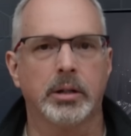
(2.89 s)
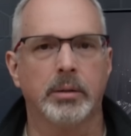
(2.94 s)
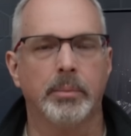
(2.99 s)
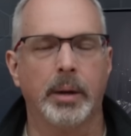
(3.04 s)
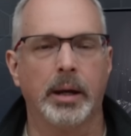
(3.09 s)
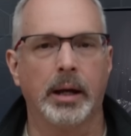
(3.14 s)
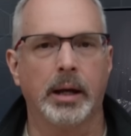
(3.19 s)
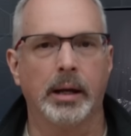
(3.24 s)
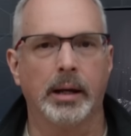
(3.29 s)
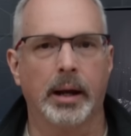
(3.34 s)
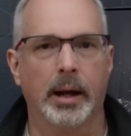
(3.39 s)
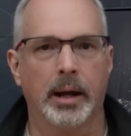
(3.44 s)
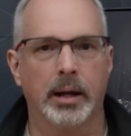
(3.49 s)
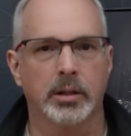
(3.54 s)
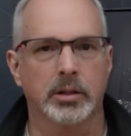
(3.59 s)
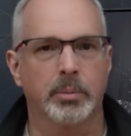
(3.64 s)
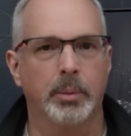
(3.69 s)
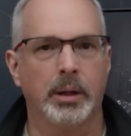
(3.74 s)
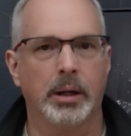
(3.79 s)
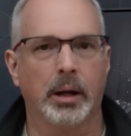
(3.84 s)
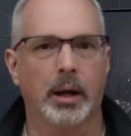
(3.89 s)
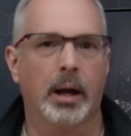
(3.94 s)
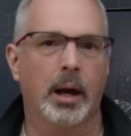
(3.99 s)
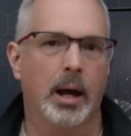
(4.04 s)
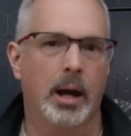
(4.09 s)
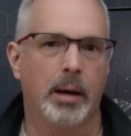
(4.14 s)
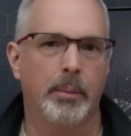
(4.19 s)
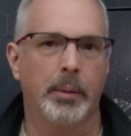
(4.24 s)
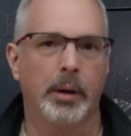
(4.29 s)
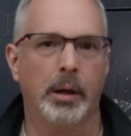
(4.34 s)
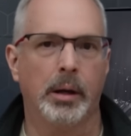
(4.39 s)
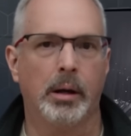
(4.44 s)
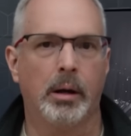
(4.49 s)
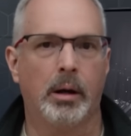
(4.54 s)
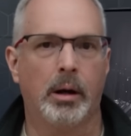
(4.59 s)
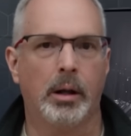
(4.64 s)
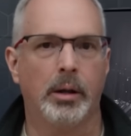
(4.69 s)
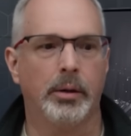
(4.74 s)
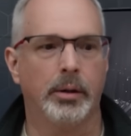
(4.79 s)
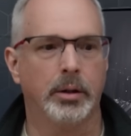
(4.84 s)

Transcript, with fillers: to me and asked me to comment on